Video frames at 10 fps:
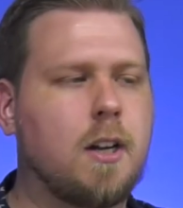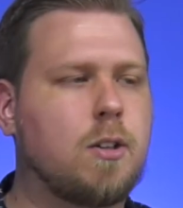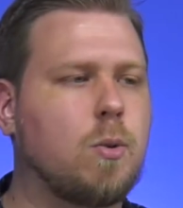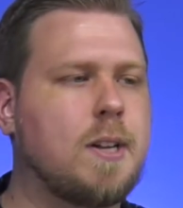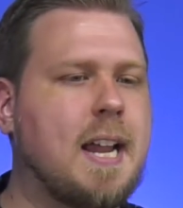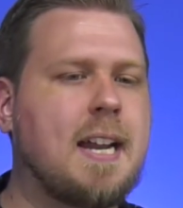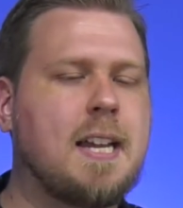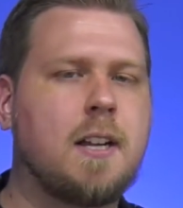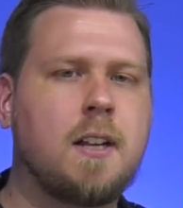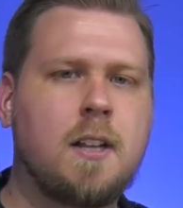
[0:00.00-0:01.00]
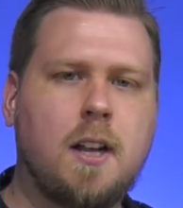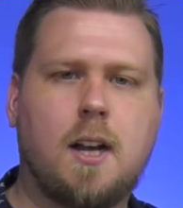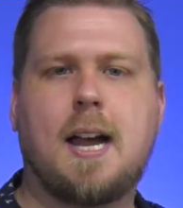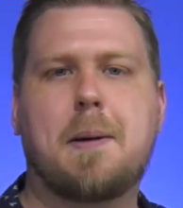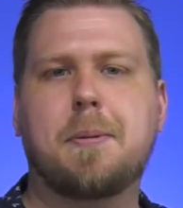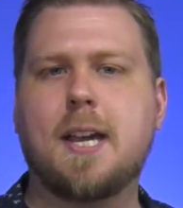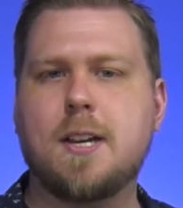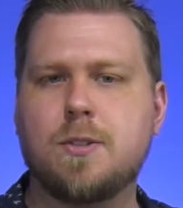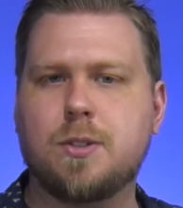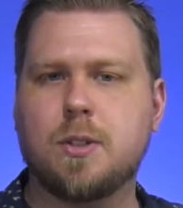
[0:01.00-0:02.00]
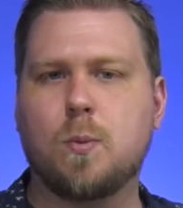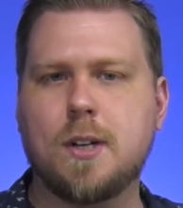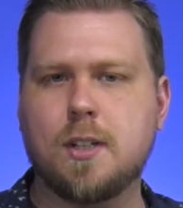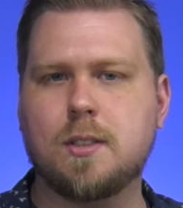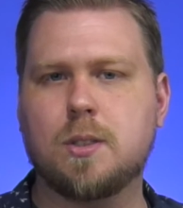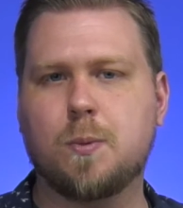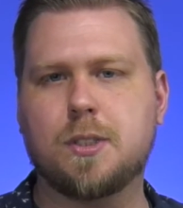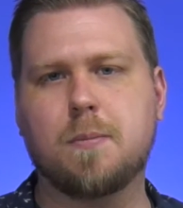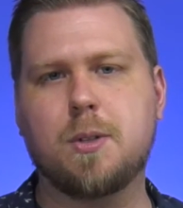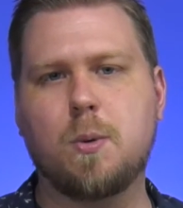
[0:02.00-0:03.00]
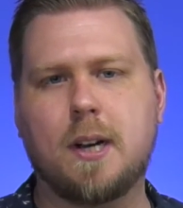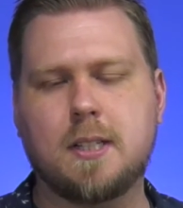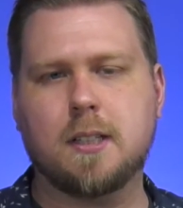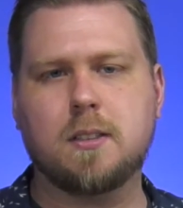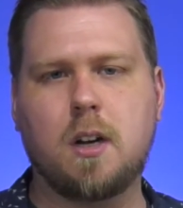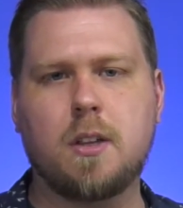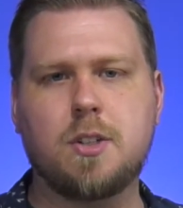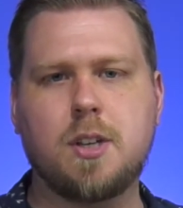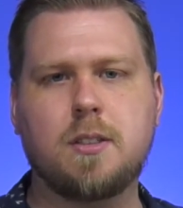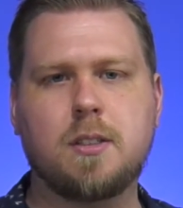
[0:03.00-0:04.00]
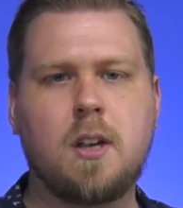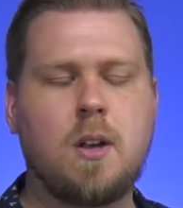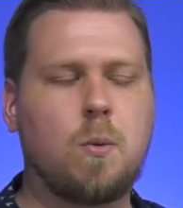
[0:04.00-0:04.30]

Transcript: creating applications and widgets with some UI technologies.